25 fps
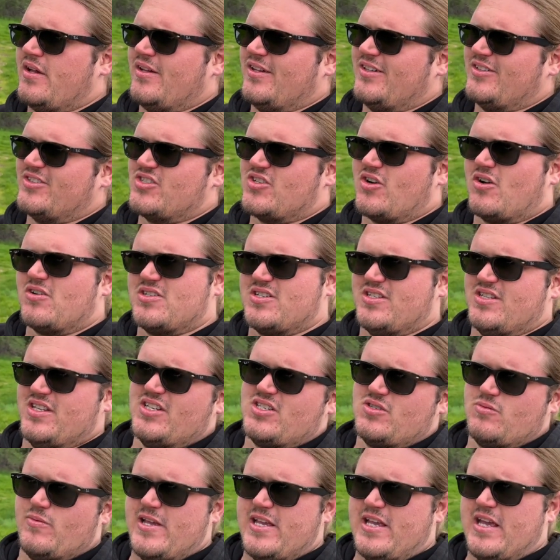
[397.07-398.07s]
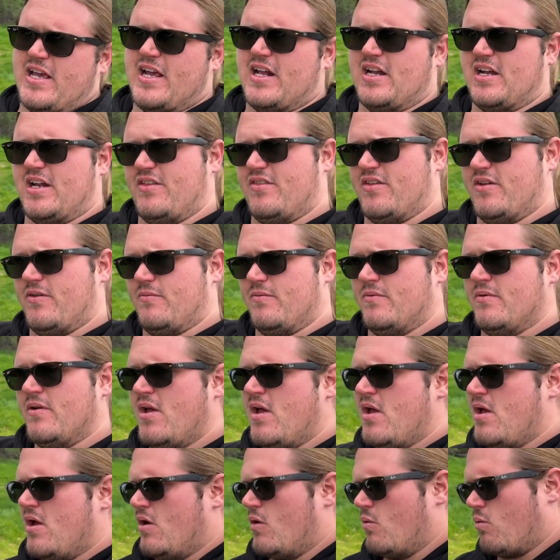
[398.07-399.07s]
starts this weekend, and then
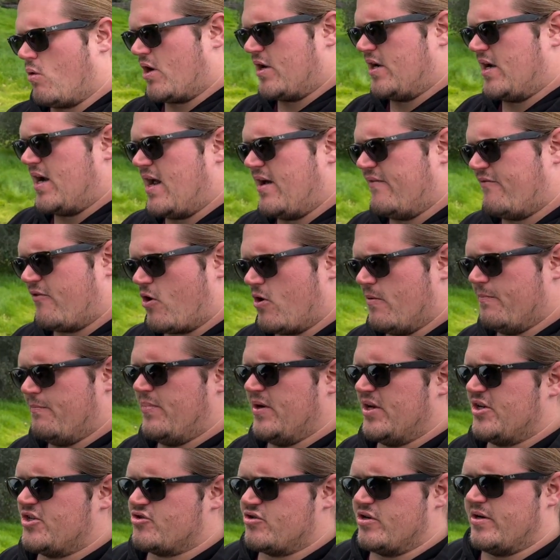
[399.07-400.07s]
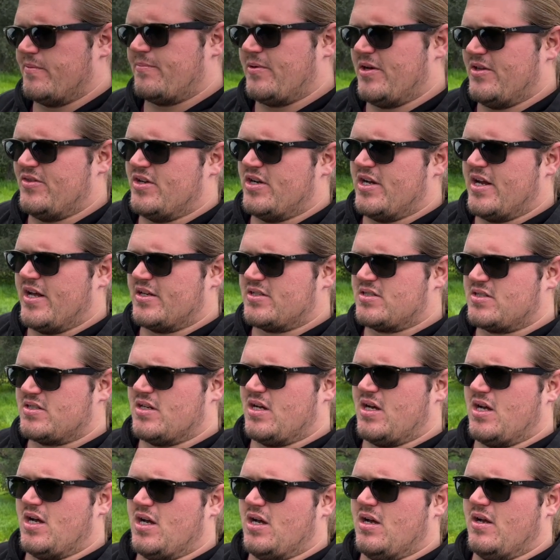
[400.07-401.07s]
we're gonna have our big trip in the next,
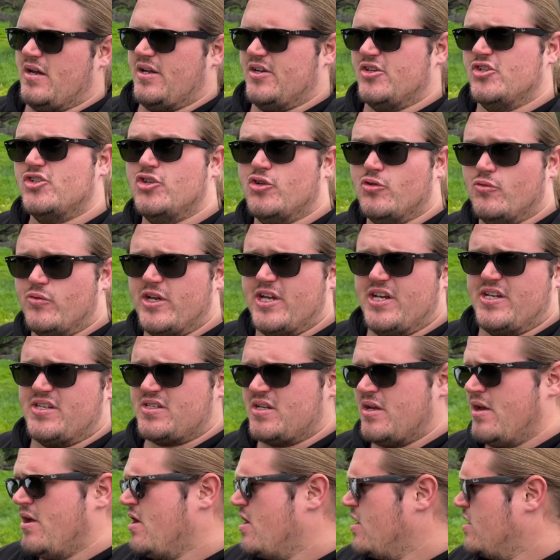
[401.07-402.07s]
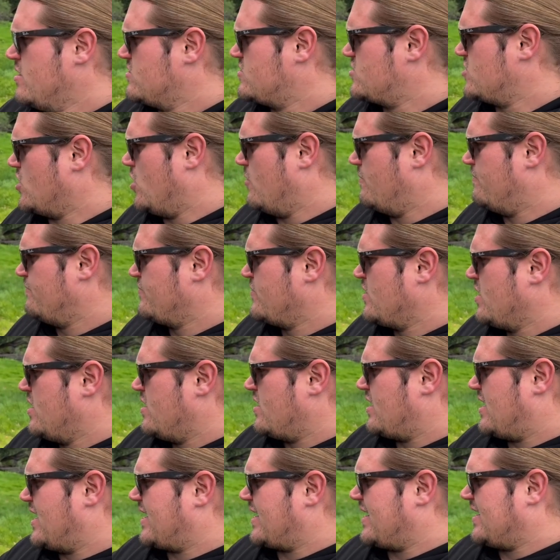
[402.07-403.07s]
in 2 weeks. So
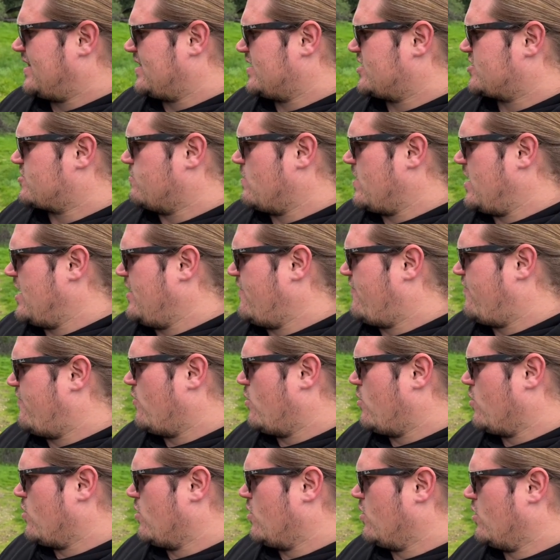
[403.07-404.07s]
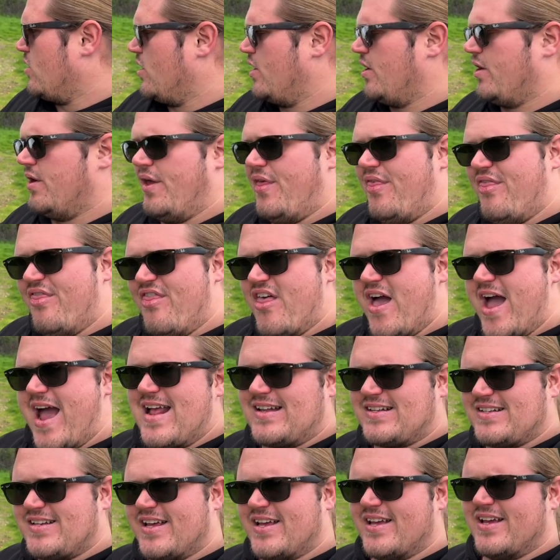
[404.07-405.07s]
gotta get this ready for
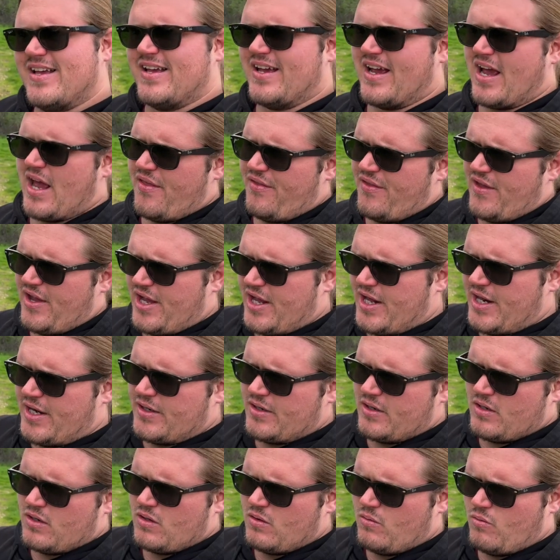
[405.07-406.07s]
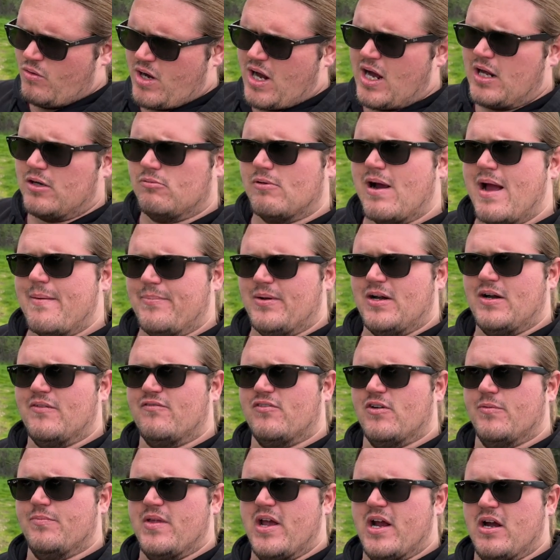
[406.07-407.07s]
that, and then we'll kind of wrap it up
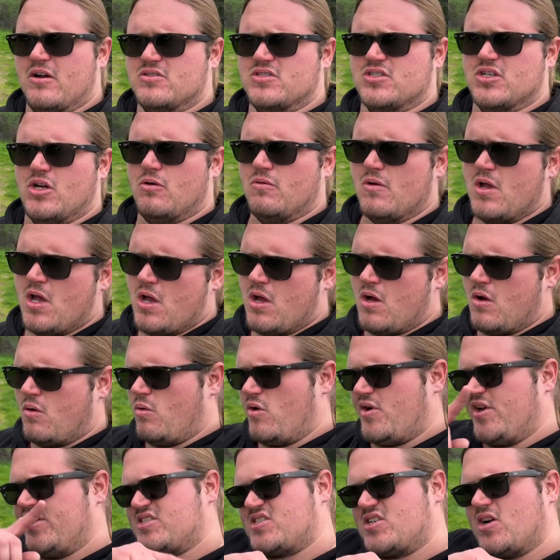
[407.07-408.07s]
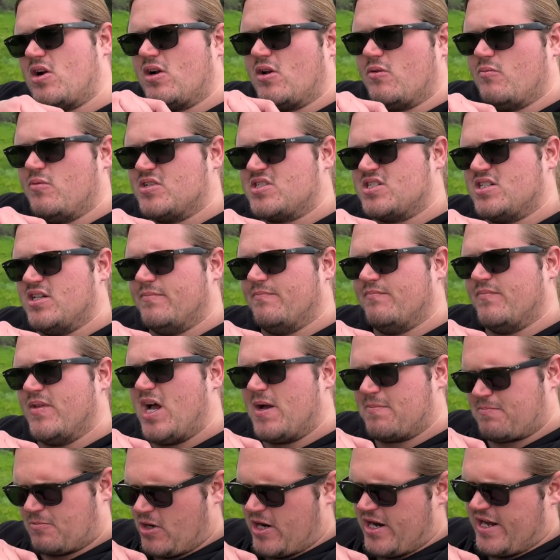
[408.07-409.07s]
from there. So we'll get started with some
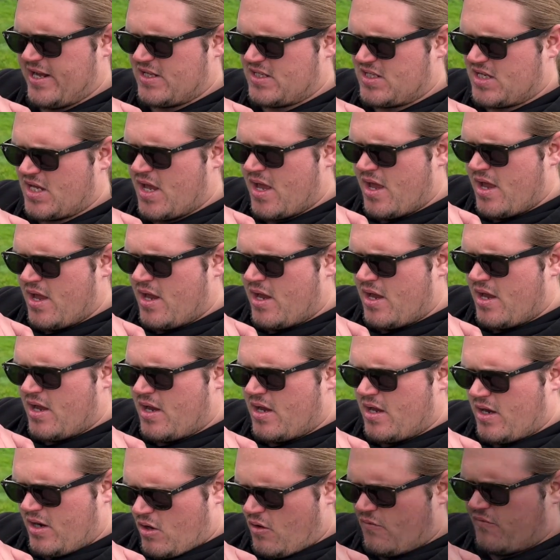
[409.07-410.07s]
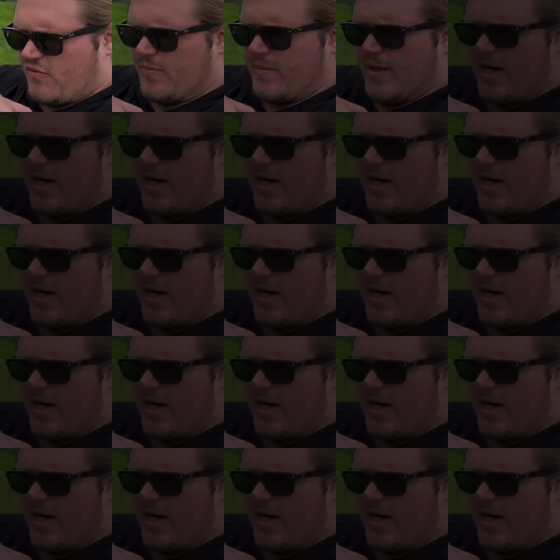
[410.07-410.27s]
upgrades and go from